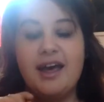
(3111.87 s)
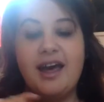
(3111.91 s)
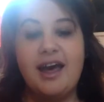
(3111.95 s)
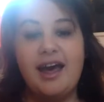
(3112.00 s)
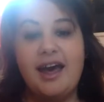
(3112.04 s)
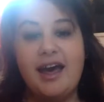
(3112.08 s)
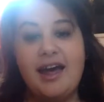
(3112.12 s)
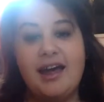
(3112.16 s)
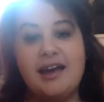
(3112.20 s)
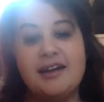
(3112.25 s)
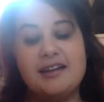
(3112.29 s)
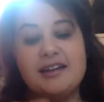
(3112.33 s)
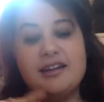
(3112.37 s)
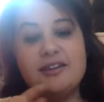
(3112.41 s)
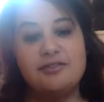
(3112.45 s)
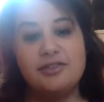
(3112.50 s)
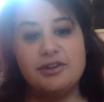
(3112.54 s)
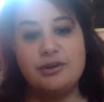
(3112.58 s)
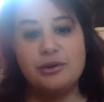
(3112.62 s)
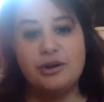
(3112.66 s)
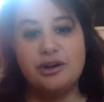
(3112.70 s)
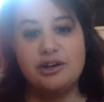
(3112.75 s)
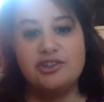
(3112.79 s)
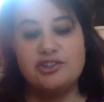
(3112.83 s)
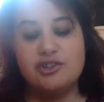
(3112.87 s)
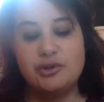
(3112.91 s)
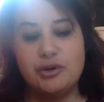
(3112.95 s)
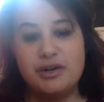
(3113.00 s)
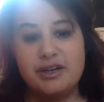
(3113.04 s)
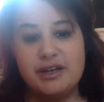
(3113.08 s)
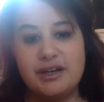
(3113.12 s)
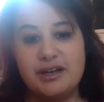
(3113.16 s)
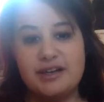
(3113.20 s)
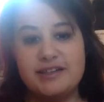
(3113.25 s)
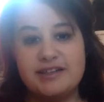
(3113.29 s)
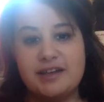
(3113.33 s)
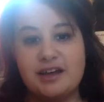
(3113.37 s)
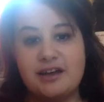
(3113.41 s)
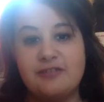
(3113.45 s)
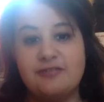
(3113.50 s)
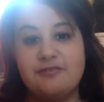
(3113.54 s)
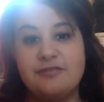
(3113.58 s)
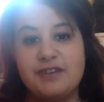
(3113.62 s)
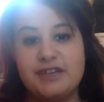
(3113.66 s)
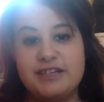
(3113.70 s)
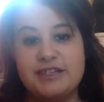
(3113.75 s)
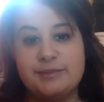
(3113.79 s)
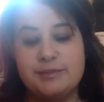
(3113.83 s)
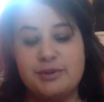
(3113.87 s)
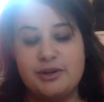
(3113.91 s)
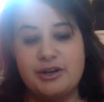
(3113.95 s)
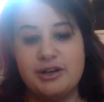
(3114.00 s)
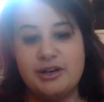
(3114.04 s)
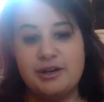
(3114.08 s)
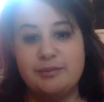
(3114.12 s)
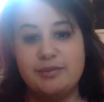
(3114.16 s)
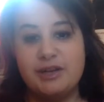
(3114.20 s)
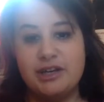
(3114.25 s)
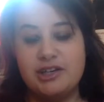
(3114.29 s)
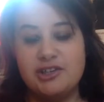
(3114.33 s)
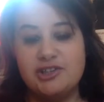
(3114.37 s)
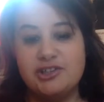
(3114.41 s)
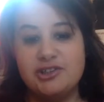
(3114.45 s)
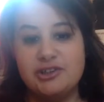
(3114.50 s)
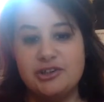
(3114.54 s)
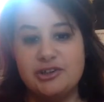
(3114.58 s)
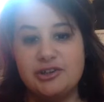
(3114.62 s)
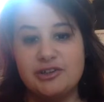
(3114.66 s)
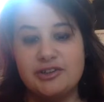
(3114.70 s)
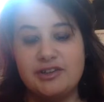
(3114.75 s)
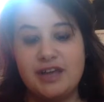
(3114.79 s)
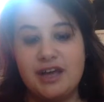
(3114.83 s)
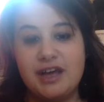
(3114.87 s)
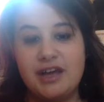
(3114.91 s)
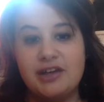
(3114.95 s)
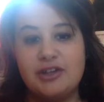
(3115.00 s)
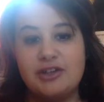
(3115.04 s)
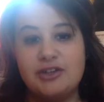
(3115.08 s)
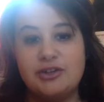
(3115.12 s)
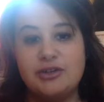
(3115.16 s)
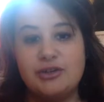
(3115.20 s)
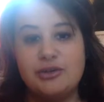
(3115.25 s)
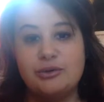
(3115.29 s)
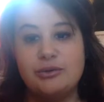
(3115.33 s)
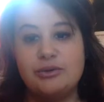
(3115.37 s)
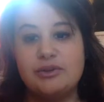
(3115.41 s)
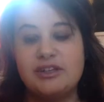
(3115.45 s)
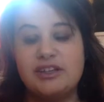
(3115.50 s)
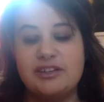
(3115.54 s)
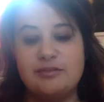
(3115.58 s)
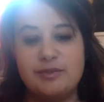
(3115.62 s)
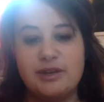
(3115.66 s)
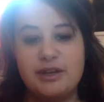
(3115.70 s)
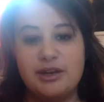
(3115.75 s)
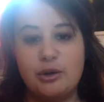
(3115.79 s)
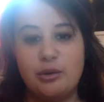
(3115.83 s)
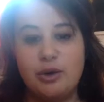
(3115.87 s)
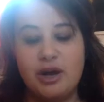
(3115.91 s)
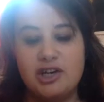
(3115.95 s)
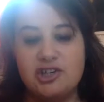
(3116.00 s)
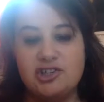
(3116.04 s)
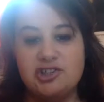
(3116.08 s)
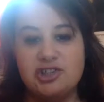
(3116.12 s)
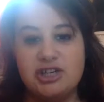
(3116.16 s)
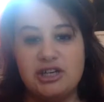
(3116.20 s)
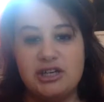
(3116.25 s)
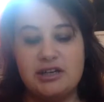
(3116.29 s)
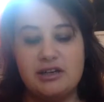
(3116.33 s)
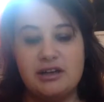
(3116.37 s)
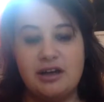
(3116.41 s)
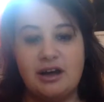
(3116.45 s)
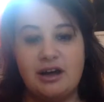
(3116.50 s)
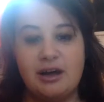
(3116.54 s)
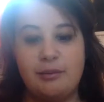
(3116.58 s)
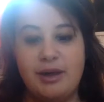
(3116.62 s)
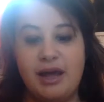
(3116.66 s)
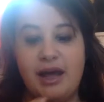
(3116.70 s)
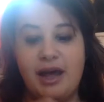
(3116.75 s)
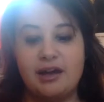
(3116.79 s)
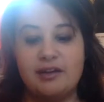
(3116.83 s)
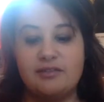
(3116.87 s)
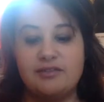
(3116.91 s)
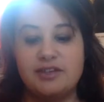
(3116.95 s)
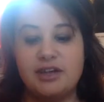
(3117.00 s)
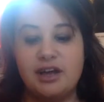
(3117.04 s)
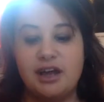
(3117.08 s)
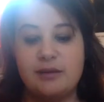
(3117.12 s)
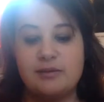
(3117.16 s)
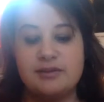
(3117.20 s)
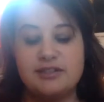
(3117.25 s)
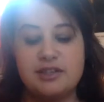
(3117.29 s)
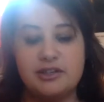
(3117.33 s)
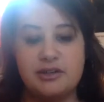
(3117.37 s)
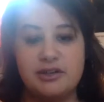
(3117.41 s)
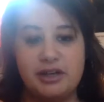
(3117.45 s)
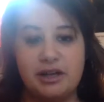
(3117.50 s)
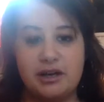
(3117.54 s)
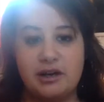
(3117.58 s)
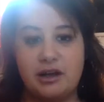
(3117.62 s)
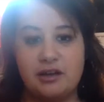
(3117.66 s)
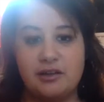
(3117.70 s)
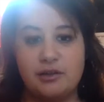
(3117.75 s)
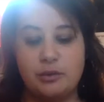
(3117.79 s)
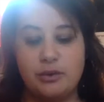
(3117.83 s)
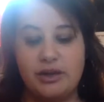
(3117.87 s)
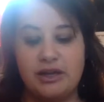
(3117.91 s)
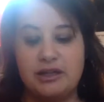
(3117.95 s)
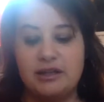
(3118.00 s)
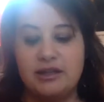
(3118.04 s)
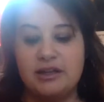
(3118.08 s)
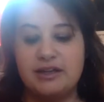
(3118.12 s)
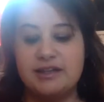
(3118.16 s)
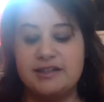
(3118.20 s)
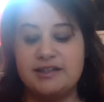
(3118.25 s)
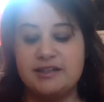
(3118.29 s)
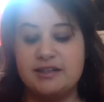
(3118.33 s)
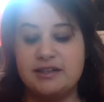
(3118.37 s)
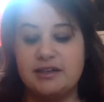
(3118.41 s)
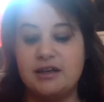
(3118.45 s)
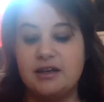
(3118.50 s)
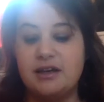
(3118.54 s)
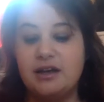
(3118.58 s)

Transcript: And if you are joining us on Facebook, make sure that you leave me a question ahead of time so that you get on the wait list.